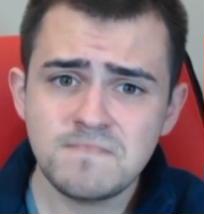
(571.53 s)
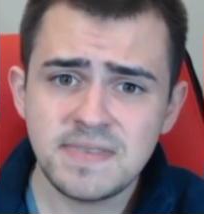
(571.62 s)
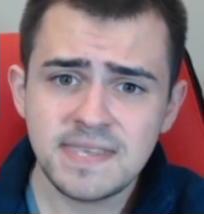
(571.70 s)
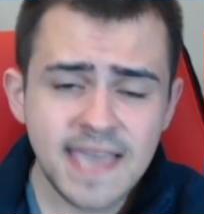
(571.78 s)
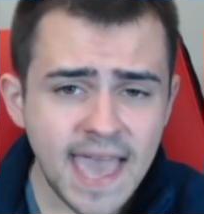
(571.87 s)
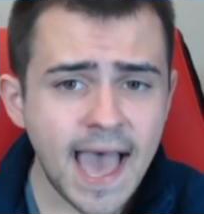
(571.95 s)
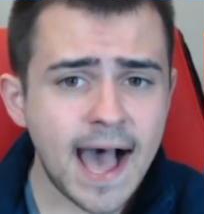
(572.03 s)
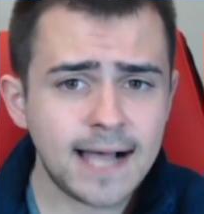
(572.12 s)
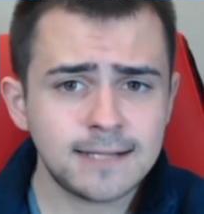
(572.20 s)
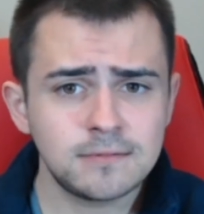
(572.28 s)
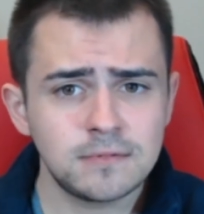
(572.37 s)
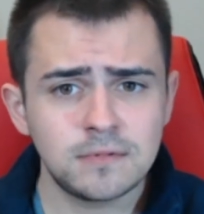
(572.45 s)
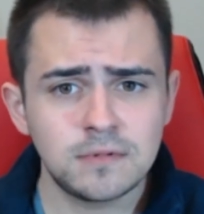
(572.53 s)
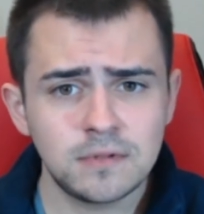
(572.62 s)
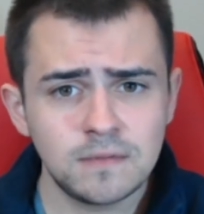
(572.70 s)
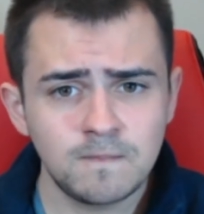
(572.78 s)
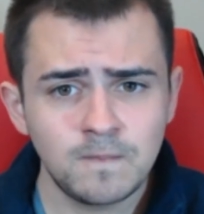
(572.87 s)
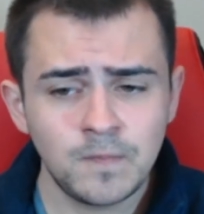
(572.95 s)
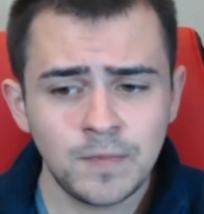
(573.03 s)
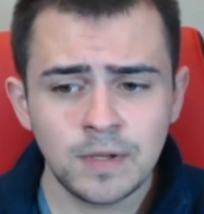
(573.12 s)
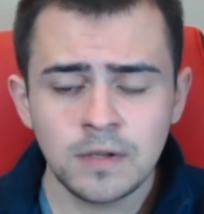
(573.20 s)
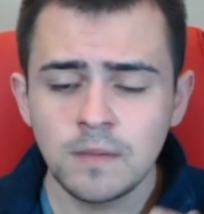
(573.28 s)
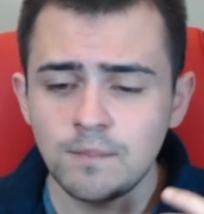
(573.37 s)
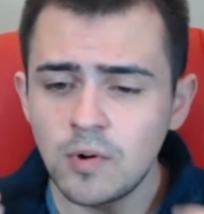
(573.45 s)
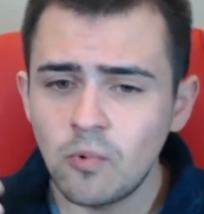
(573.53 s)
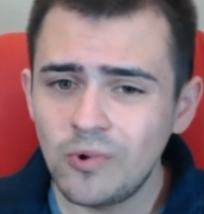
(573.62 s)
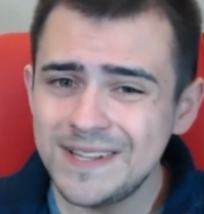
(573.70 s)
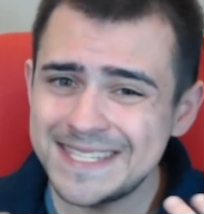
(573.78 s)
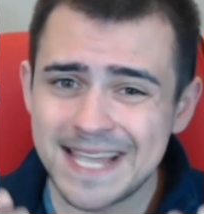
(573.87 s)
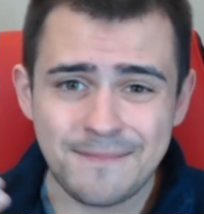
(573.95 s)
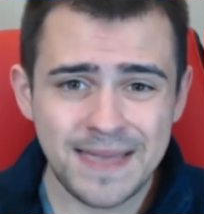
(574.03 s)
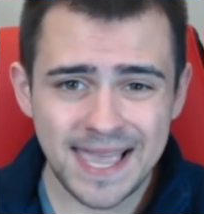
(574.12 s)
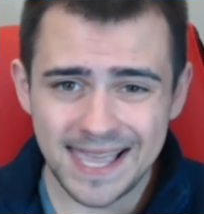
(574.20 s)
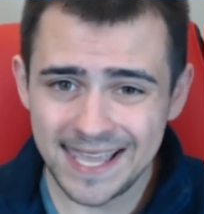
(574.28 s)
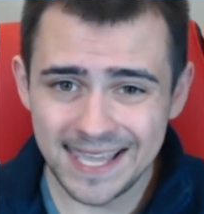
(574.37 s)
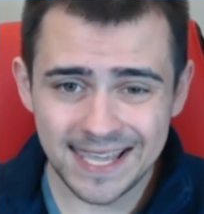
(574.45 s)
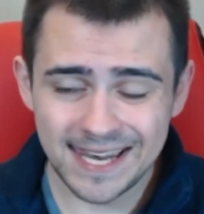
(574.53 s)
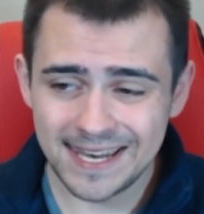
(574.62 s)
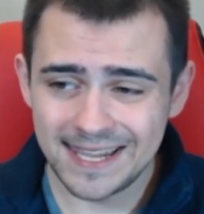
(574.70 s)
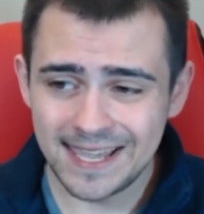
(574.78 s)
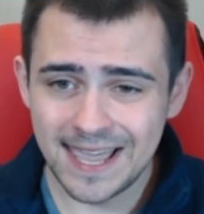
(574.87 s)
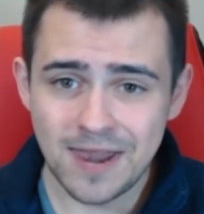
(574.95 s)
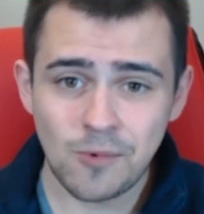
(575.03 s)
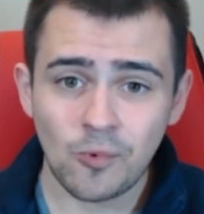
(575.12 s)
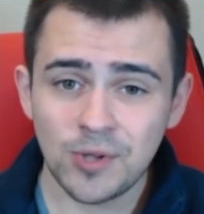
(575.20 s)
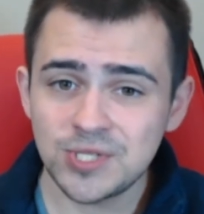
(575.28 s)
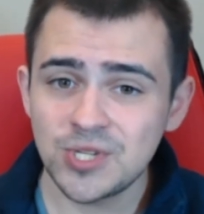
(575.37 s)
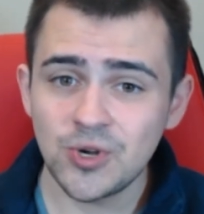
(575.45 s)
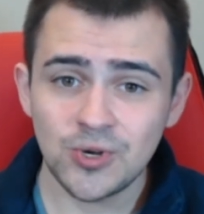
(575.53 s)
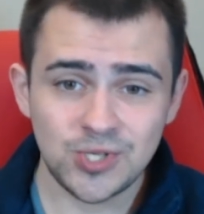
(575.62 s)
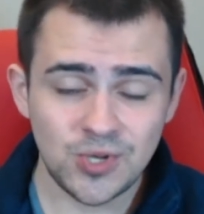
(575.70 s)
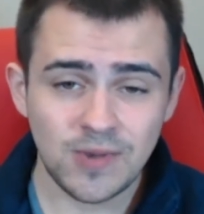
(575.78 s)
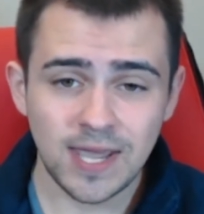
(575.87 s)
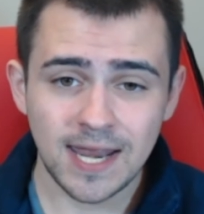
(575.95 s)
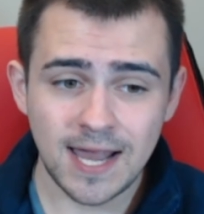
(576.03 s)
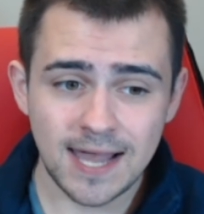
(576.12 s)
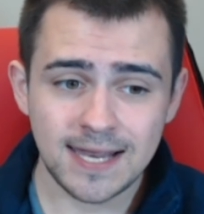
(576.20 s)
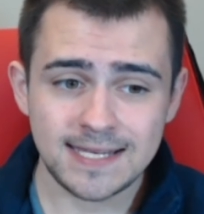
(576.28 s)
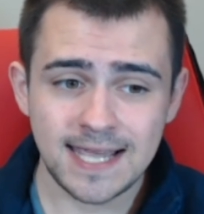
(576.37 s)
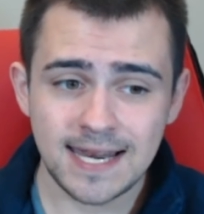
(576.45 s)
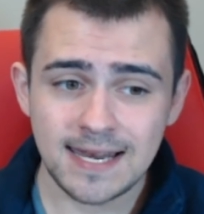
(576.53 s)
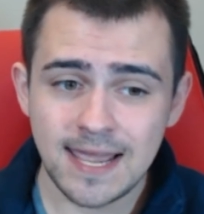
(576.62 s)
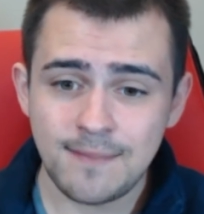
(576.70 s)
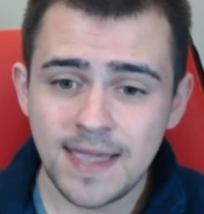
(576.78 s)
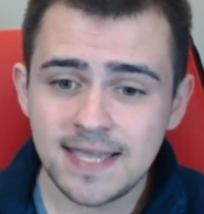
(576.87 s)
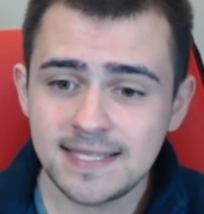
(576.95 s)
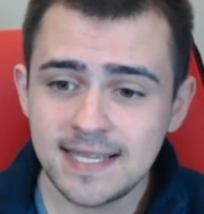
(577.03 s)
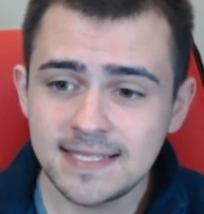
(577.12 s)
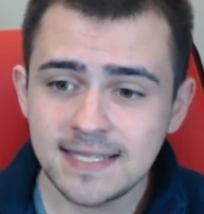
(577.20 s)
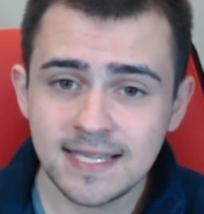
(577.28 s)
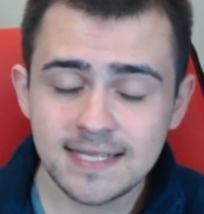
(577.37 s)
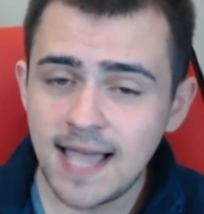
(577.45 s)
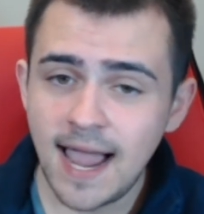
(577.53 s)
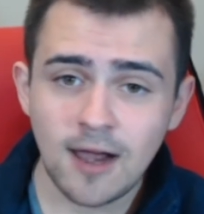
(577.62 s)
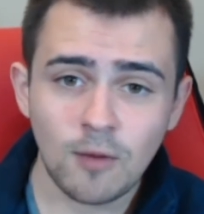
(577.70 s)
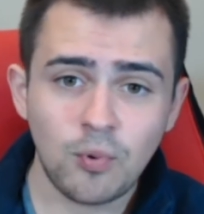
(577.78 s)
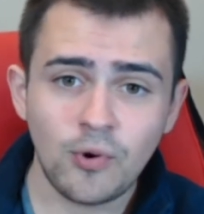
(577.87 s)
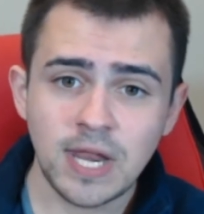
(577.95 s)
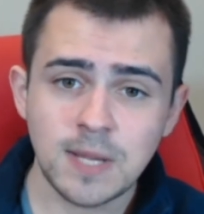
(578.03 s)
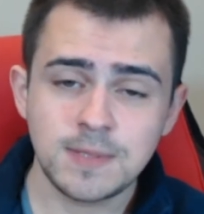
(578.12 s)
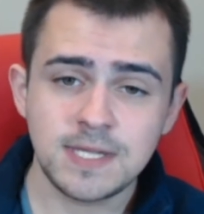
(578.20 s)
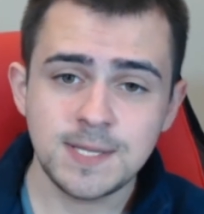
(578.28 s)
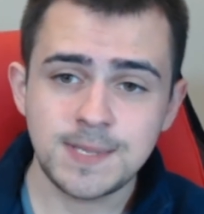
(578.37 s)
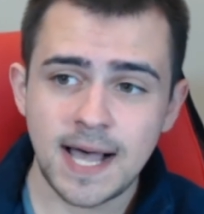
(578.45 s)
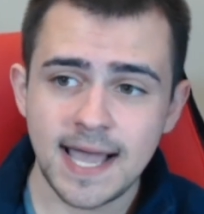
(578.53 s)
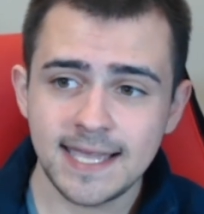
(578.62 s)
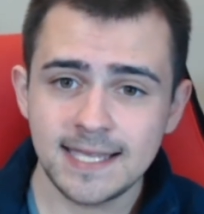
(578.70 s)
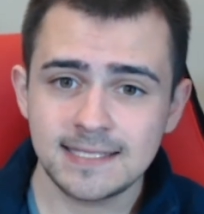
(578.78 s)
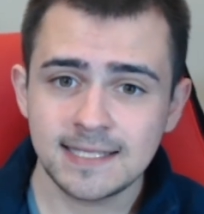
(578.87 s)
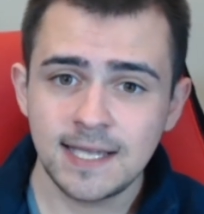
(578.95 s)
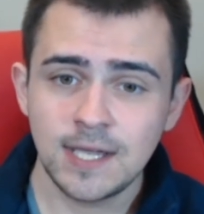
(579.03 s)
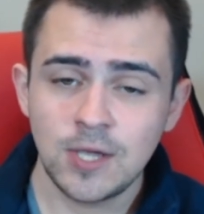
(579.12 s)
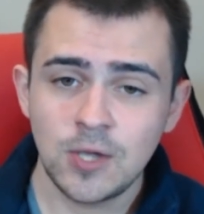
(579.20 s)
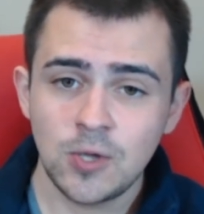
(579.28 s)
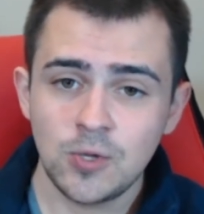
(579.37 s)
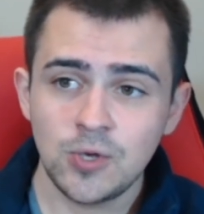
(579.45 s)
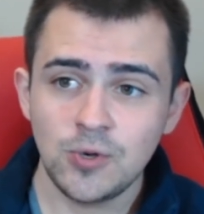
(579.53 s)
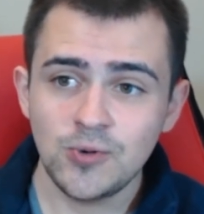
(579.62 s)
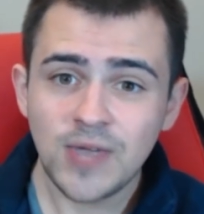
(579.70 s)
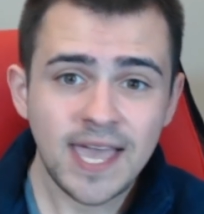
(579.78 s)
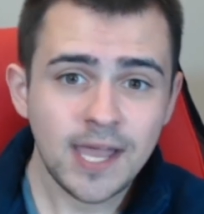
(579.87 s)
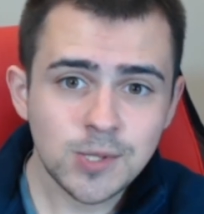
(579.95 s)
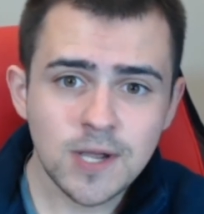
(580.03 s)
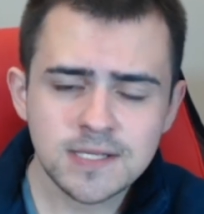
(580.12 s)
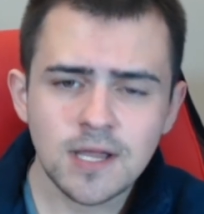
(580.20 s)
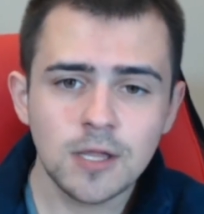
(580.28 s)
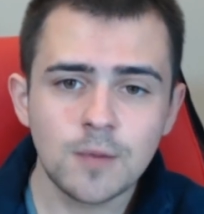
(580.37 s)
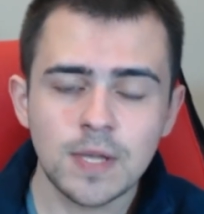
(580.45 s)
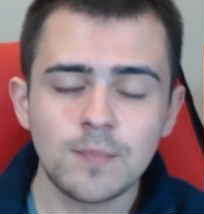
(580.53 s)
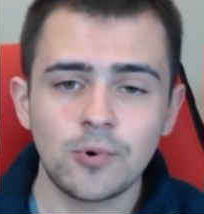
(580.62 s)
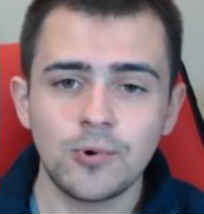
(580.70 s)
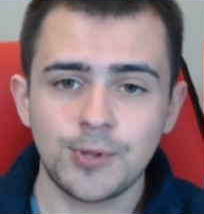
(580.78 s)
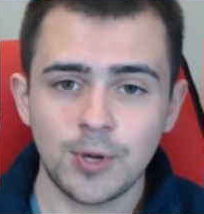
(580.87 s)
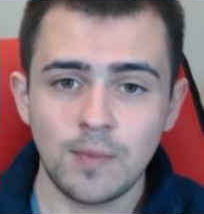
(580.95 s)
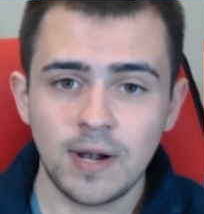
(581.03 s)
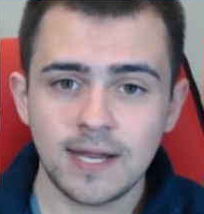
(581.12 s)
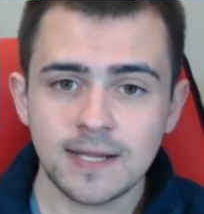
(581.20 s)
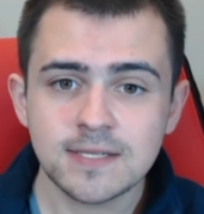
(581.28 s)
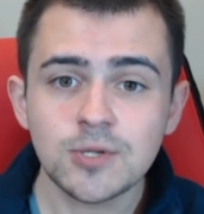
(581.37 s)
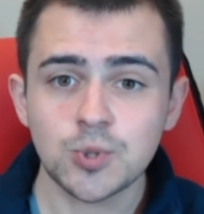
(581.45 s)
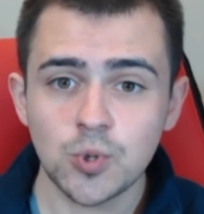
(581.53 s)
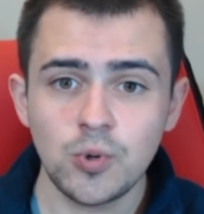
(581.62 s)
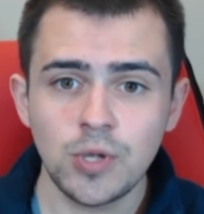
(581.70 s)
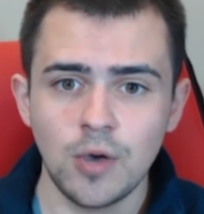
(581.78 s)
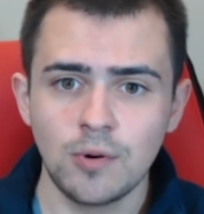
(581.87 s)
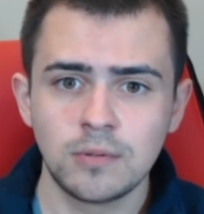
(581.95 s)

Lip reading: Yeah. But once I'm in, and once you're doing it on a day-to-day basis, the entire point of DeFi is, you can't trust other people with your money because they'll screw you.